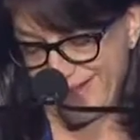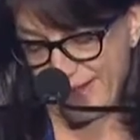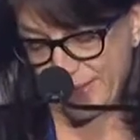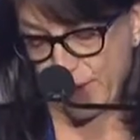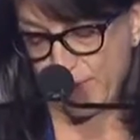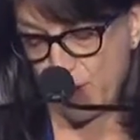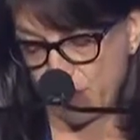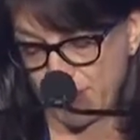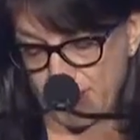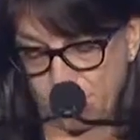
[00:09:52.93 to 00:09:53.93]
So I'm
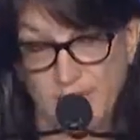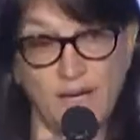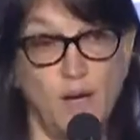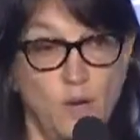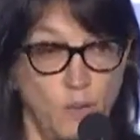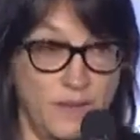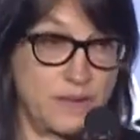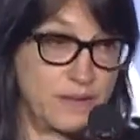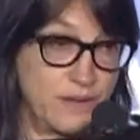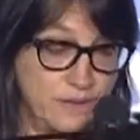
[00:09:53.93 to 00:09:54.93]
hoping that being a weird
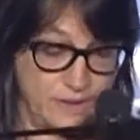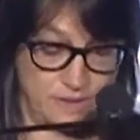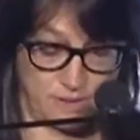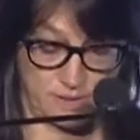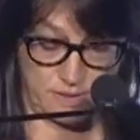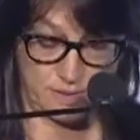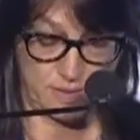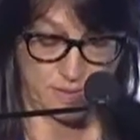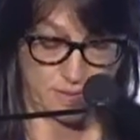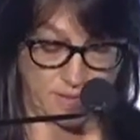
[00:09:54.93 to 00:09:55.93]
loner
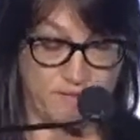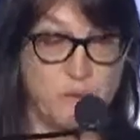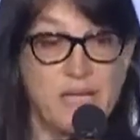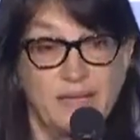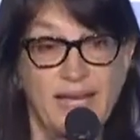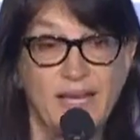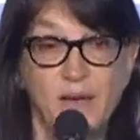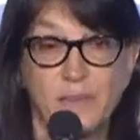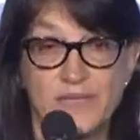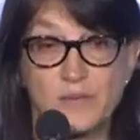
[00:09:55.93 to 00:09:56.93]
gives me a leg
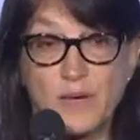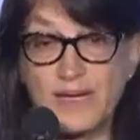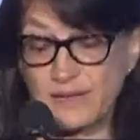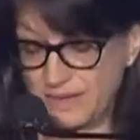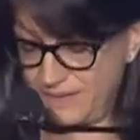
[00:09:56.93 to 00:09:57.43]
up as a writer.